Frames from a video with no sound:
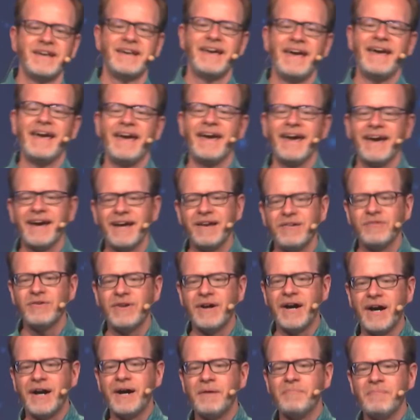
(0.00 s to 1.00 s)
And
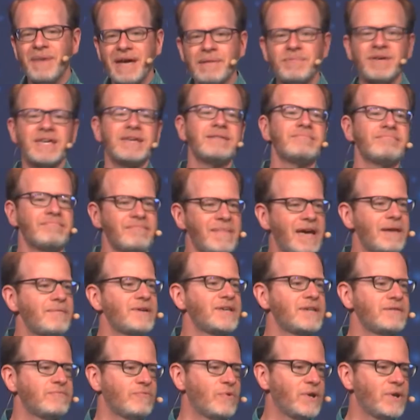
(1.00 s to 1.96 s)
maybe